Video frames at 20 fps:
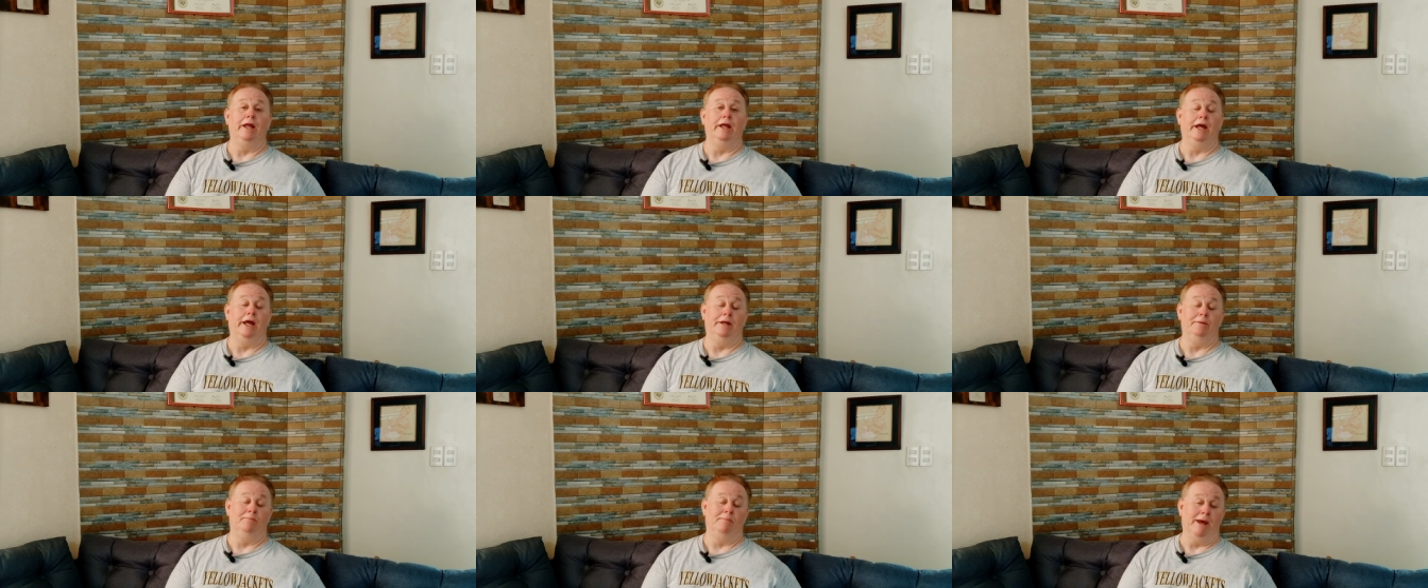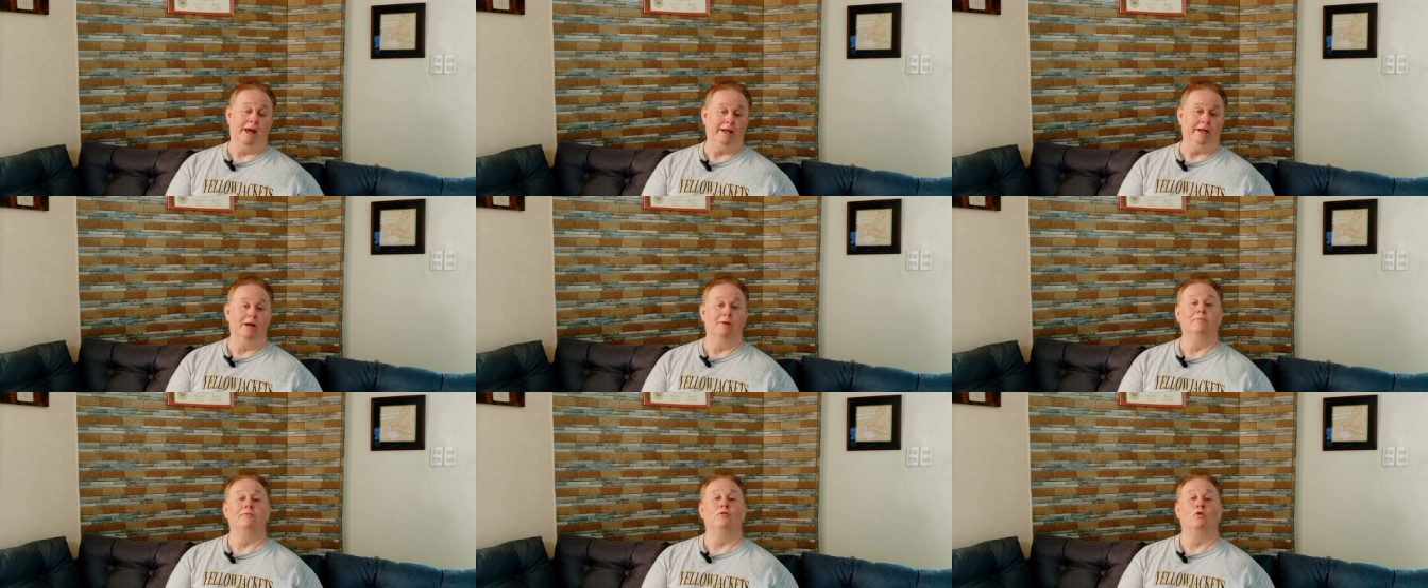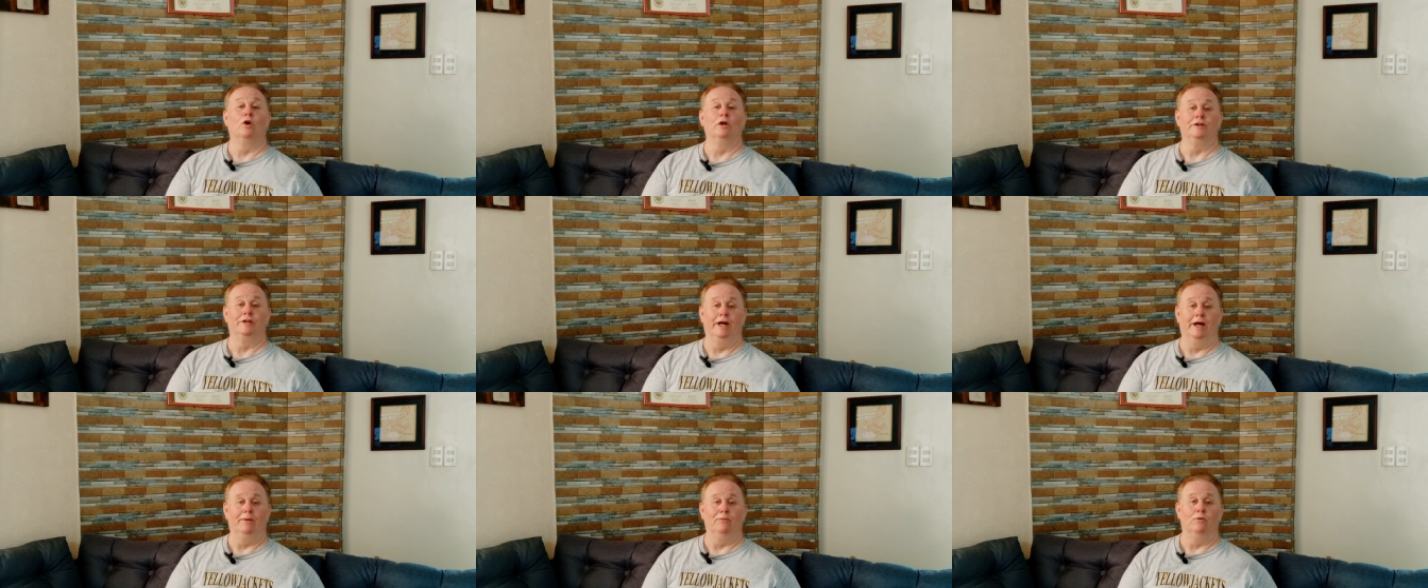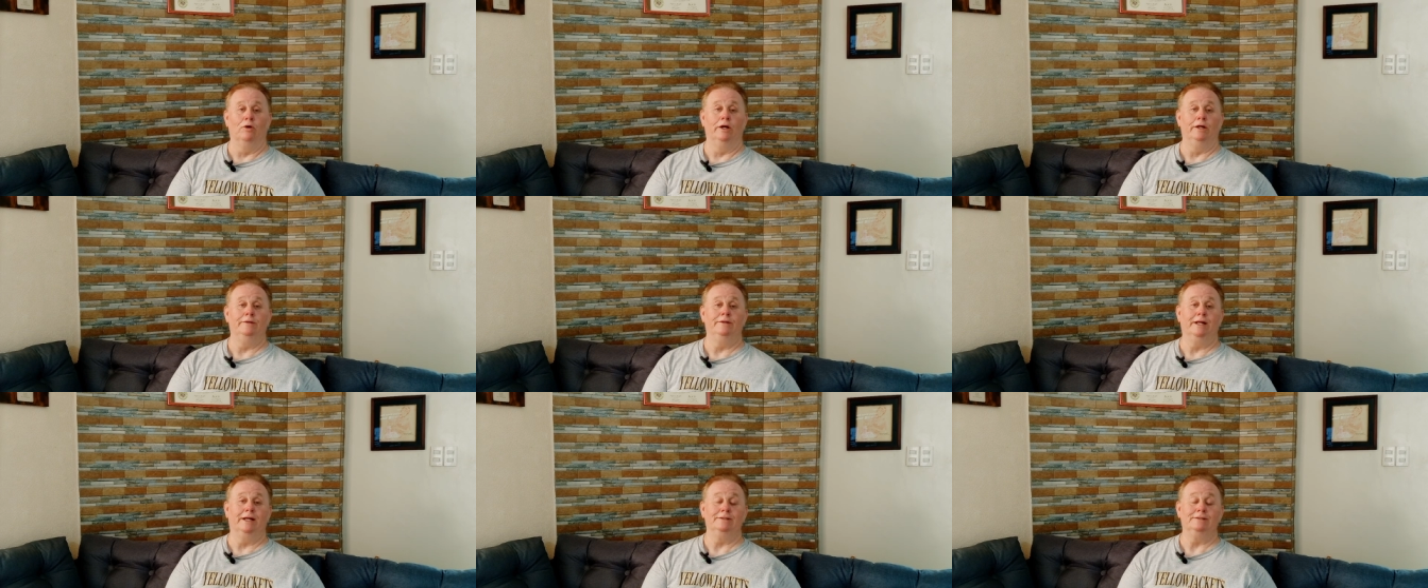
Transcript: and made up for it that way.